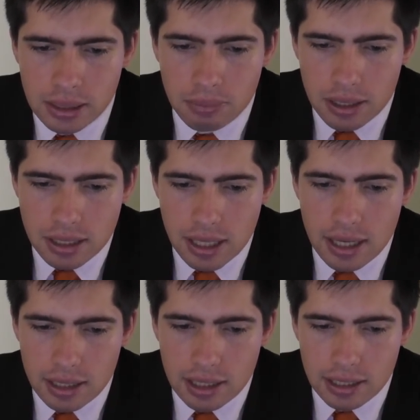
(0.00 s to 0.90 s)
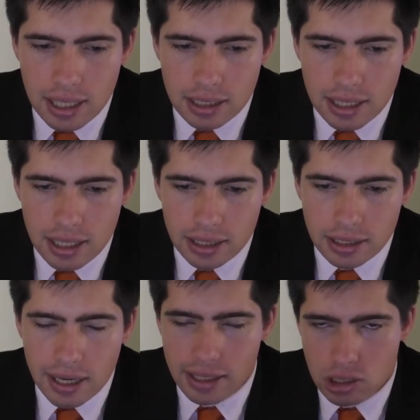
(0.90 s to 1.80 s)
But yeah, they
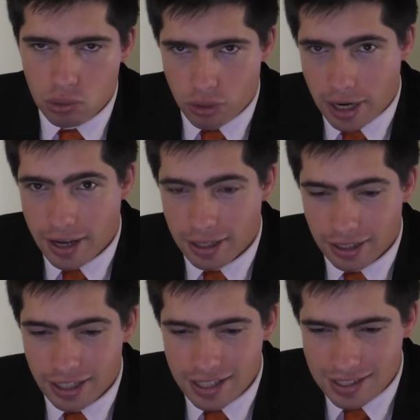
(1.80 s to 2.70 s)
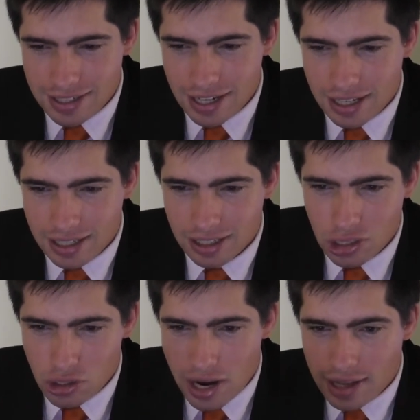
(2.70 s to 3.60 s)
need to really stick
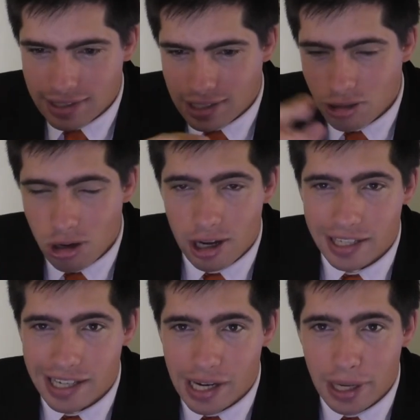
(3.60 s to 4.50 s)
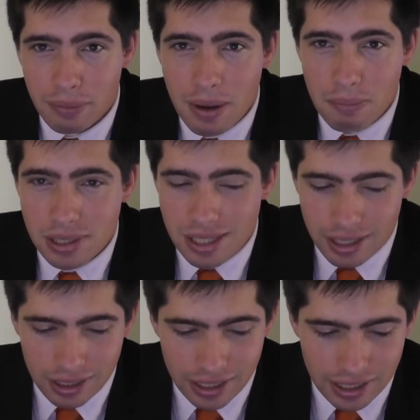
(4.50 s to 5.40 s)
throughout the entire game,
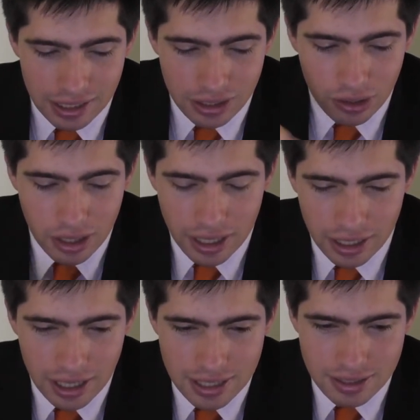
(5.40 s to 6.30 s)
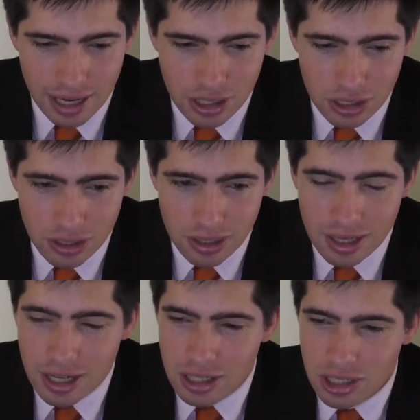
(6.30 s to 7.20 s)
particularly in the dying stages,
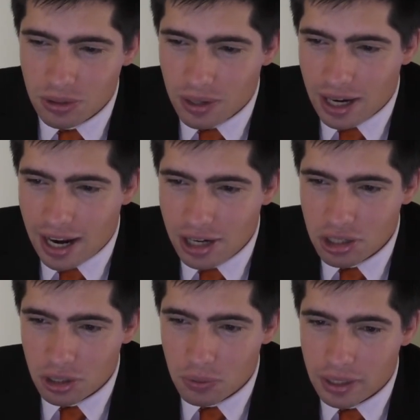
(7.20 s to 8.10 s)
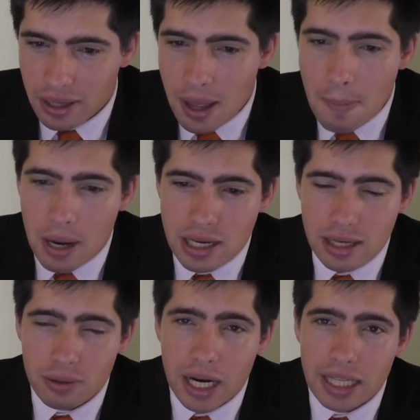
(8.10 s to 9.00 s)
to actually win it. But
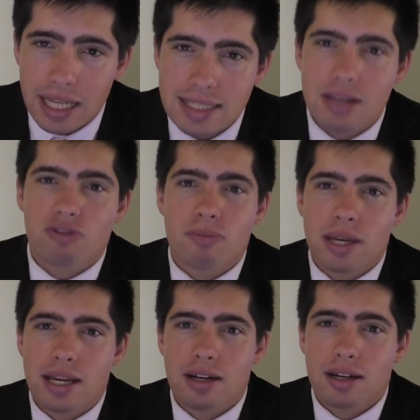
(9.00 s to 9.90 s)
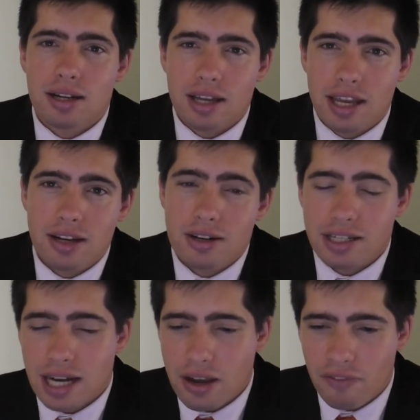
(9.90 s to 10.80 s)
anyway, that's it from me here at
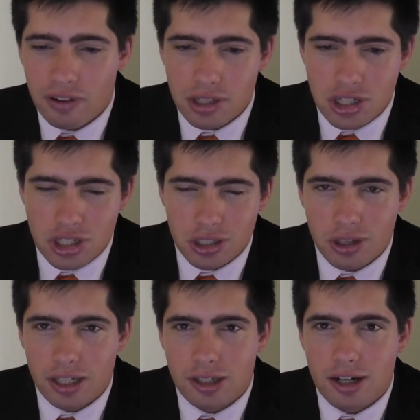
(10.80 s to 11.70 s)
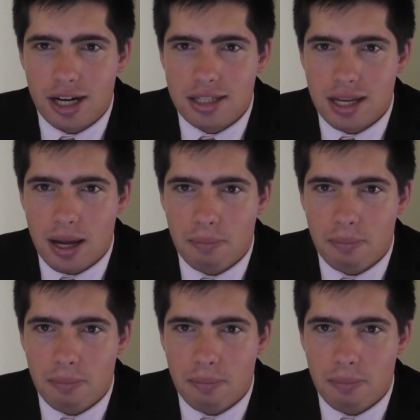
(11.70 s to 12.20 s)
AFL Legends Unite, guys.